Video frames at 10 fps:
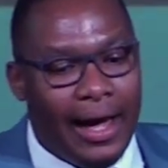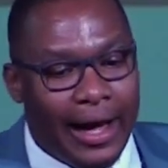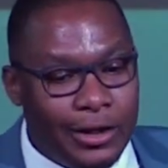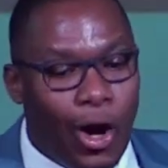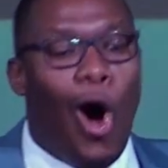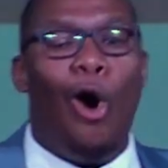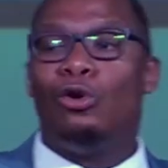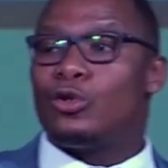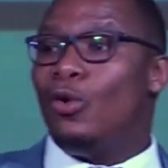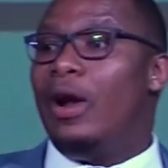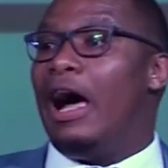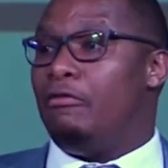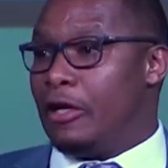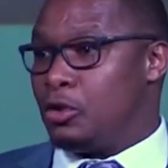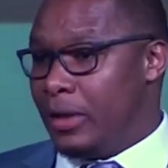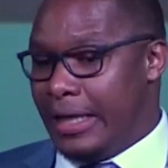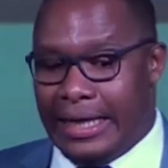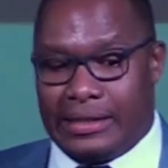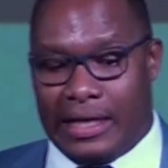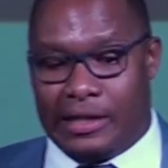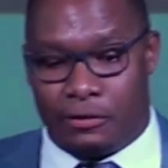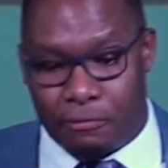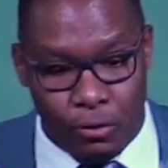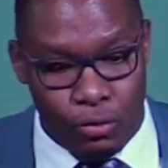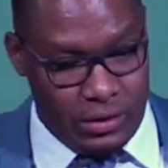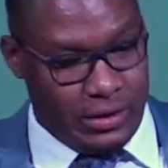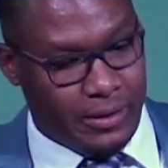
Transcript: and those who love it will eat its fruit.